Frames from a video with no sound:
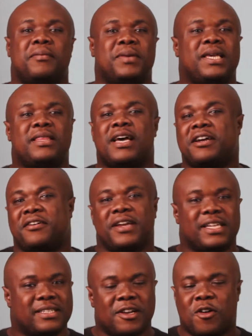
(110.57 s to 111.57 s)
either
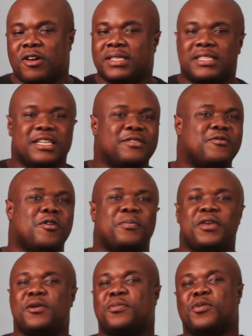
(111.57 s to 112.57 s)
creating content for
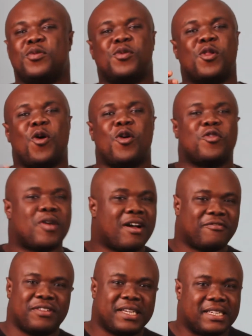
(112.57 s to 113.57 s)
people, or
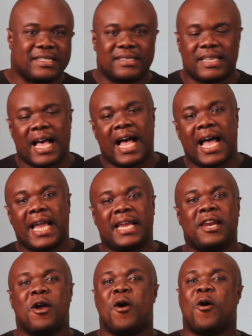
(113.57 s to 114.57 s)
graphic
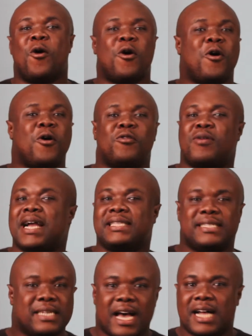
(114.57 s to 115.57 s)
design, or
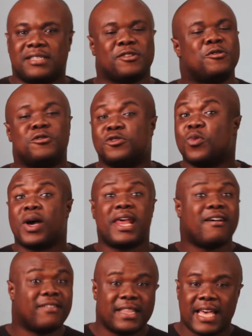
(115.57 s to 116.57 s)
writing articles,
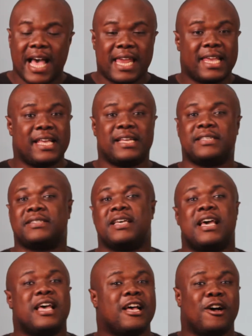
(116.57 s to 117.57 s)
whatever that is.
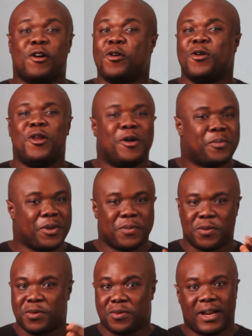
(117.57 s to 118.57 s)
A whole lot of
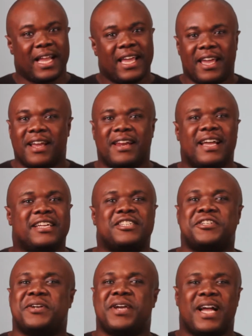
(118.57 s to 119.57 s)
people right here in
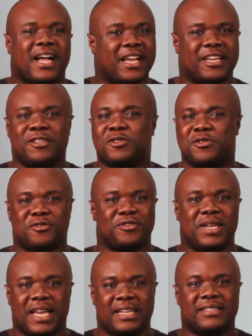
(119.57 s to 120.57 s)
Nigeria are into
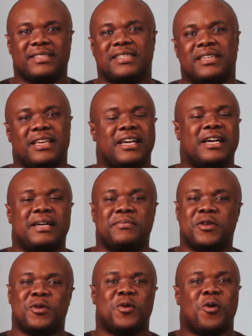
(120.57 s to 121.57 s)
freelancing,
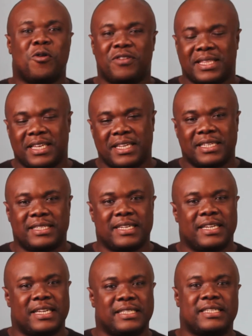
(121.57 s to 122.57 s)
over the
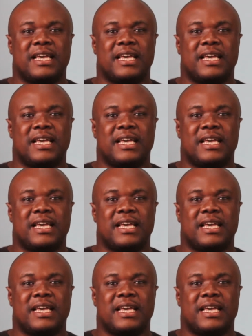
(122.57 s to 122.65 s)
internet.